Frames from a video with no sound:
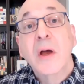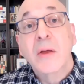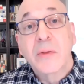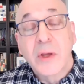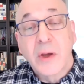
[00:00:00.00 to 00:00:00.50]

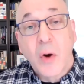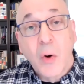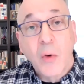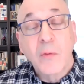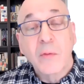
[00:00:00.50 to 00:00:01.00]
the
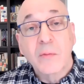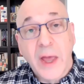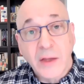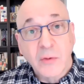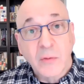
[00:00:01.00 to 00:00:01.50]
whole
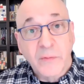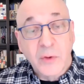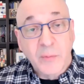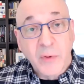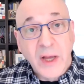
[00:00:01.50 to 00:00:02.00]
annual review
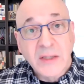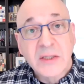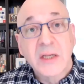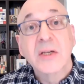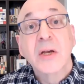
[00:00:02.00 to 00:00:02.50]

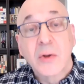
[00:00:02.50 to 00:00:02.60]
process,